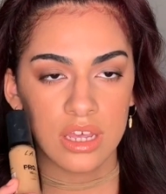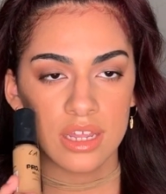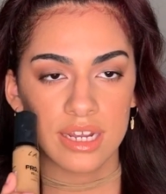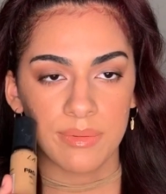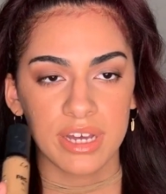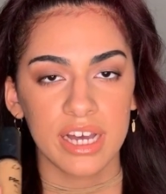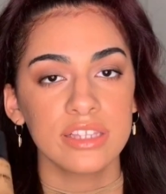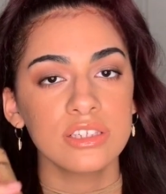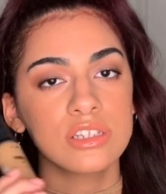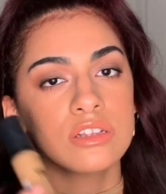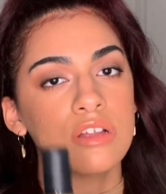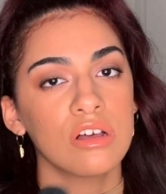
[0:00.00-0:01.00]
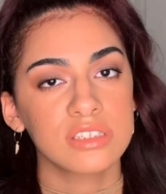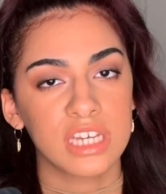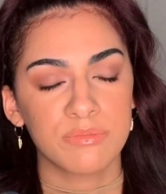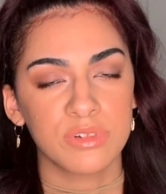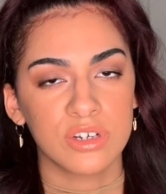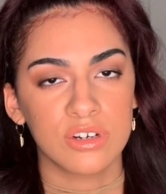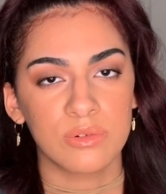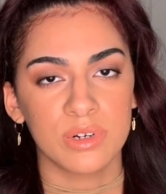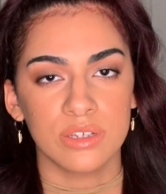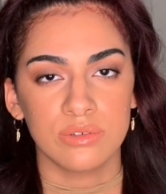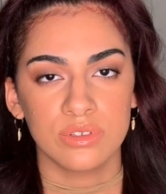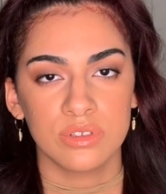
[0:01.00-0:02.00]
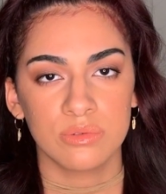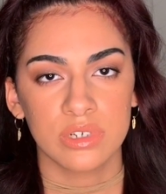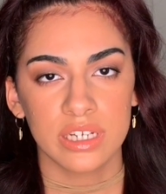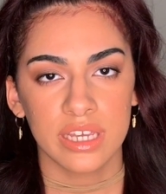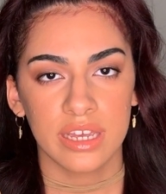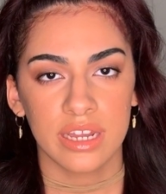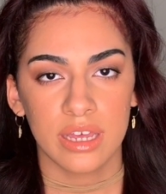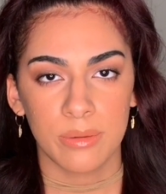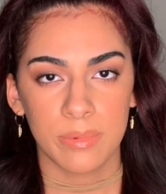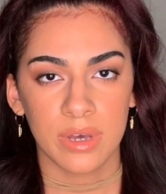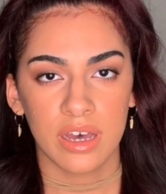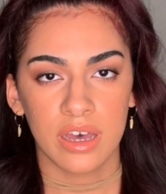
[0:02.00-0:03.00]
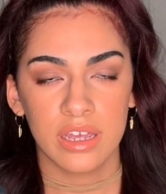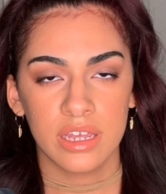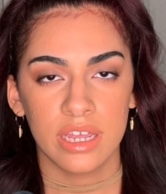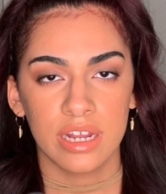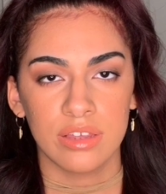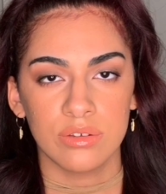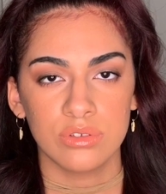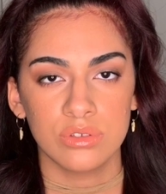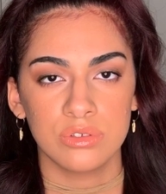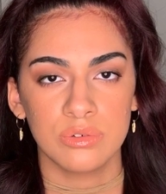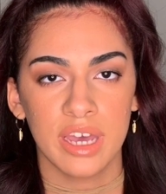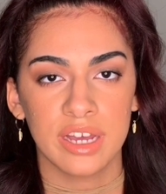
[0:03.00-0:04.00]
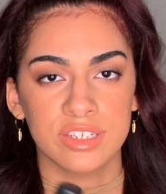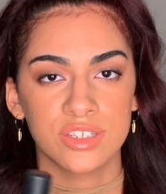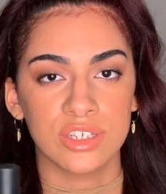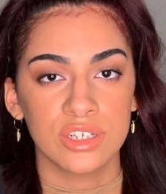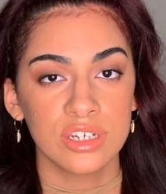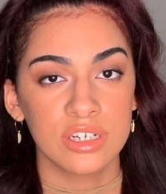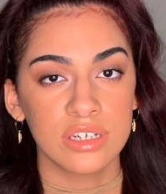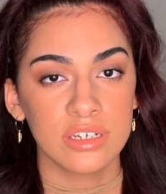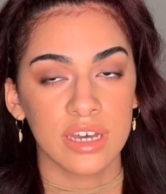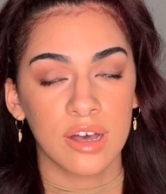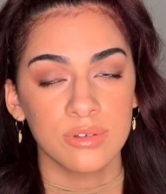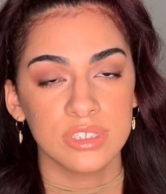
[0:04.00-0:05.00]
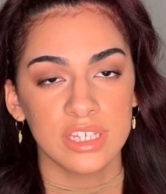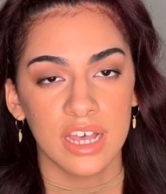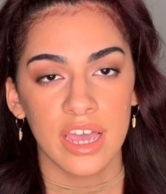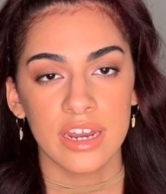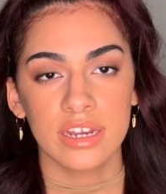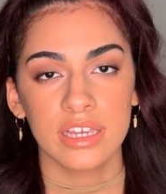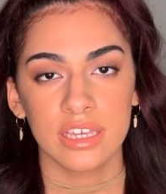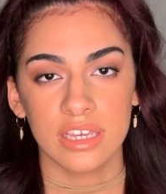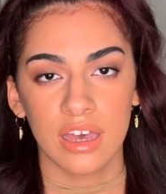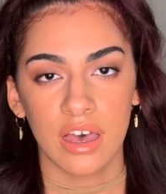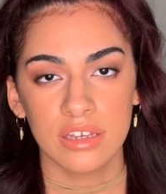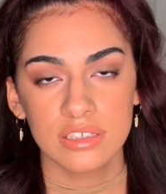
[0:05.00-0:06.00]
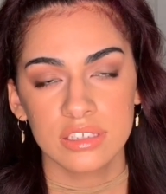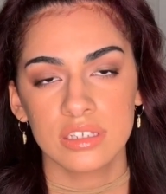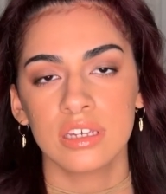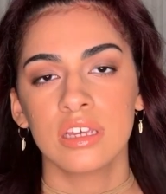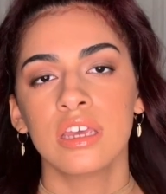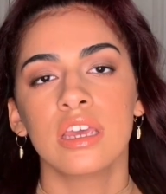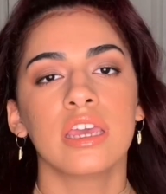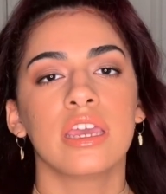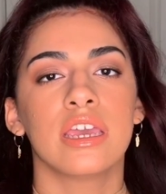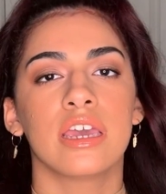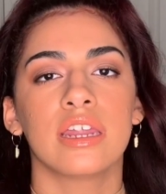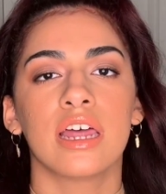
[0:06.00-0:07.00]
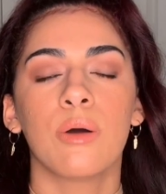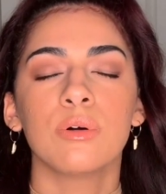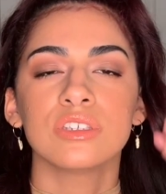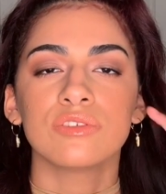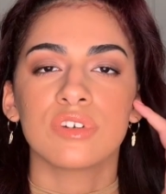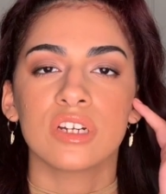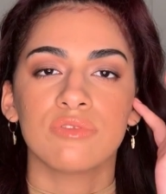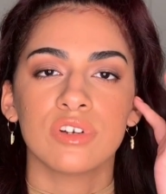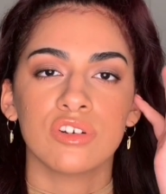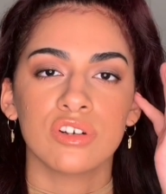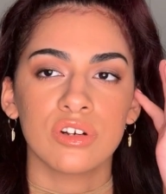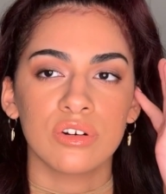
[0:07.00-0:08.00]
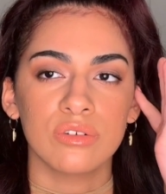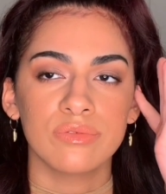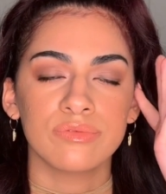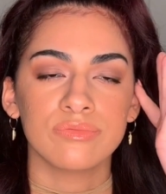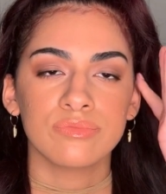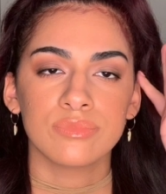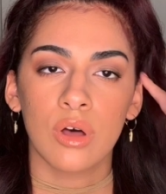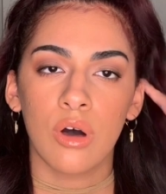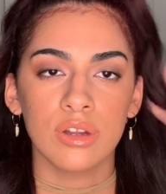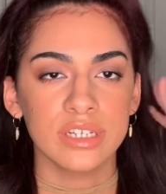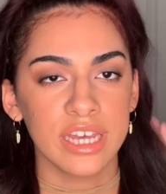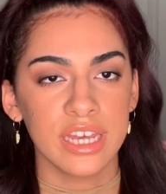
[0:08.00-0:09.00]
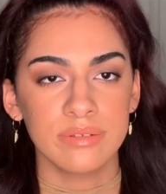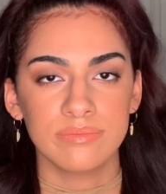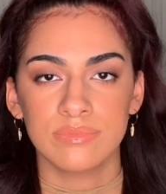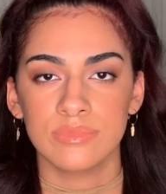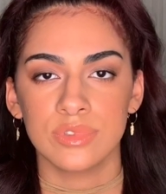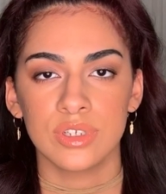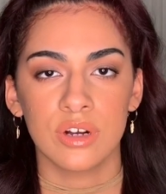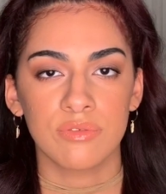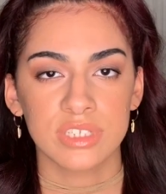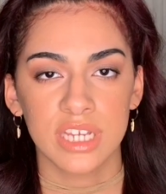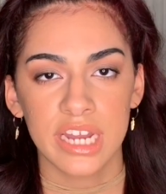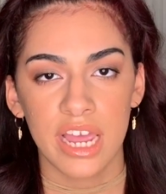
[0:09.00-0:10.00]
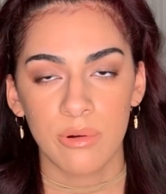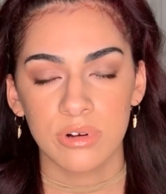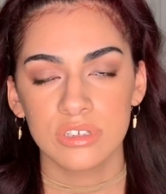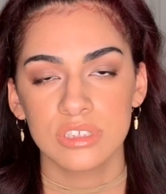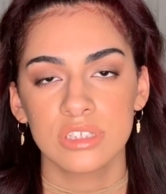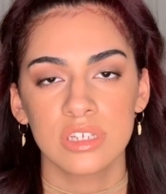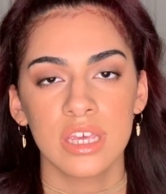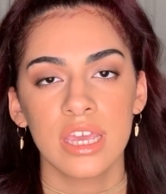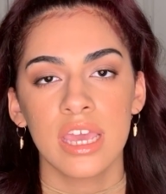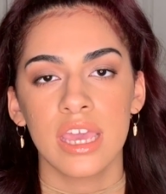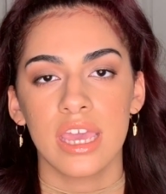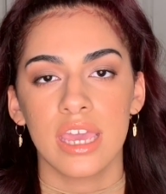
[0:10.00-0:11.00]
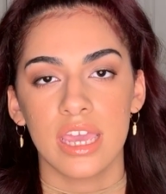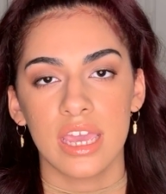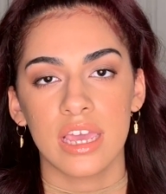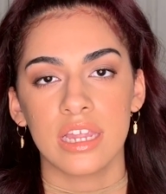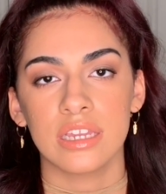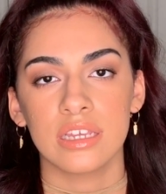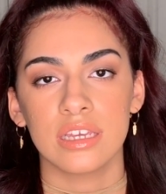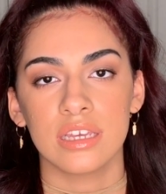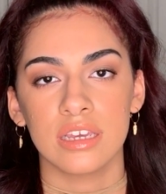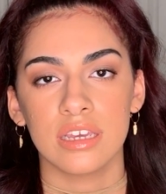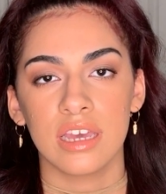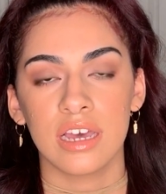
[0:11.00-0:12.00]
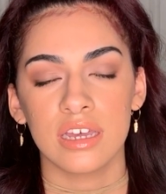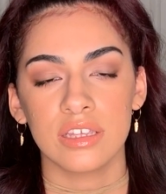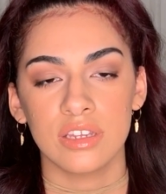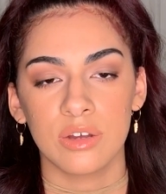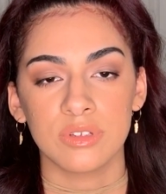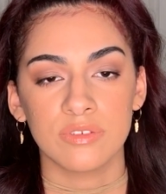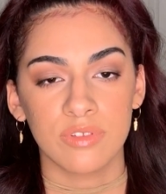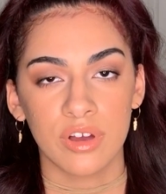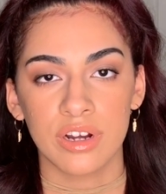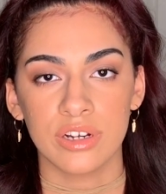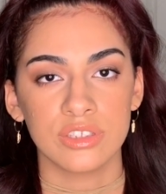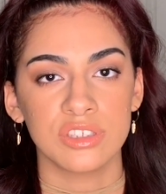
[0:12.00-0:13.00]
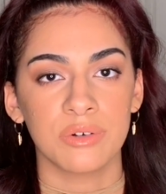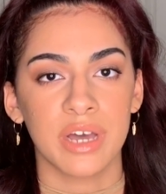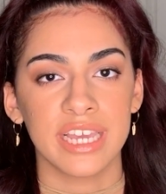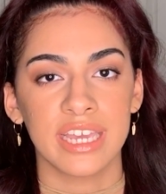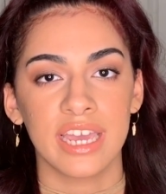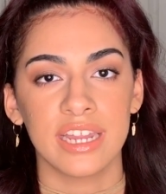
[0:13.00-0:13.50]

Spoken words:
Now I got this a long time ago when I used to work at Epcot, and I used to actually cook outside in a kiosk, and I was in front of a grill all day, you know, for 10 hours, and you know, it's Florida, so I